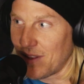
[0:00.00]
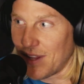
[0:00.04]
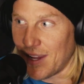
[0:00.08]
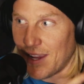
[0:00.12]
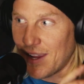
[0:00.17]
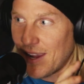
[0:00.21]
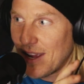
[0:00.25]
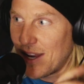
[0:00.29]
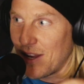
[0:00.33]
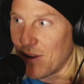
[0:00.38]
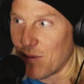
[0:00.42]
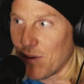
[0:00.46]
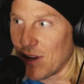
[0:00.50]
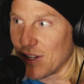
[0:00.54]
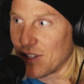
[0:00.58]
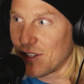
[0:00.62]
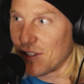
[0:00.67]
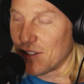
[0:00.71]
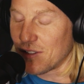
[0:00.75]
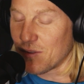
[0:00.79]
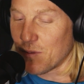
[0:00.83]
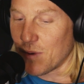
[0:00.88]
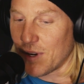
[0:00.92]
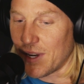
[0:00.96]
link any
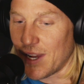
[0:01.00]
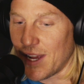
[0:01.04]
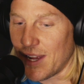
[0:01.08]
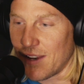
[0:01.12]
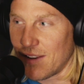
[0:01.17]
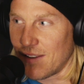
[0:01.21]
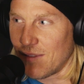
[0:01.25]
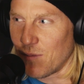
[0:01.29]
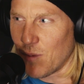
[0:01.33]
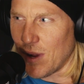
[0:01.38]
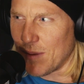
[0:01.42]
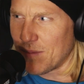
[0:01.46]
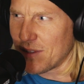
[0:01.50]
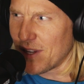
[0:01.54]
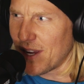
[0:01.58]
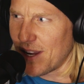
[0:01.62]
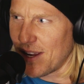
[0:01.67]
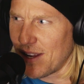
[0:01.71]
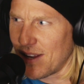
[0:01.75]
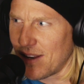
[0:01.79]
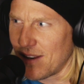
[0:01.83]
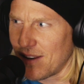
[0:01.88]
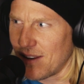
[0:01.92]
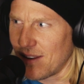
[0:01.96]
questions or whatnot.
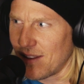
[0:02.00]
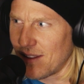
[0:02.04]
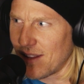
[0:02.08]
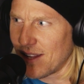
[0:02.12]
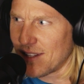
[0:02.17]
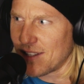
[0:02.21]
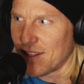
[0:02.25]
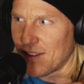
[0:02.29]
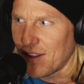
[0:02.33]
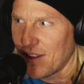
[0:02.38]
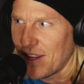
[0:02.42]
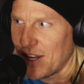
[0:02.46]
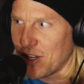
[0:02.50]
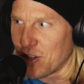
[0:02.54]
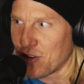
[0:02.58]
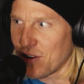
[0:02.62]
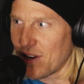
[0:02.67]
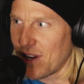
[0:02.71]
Website that's in the link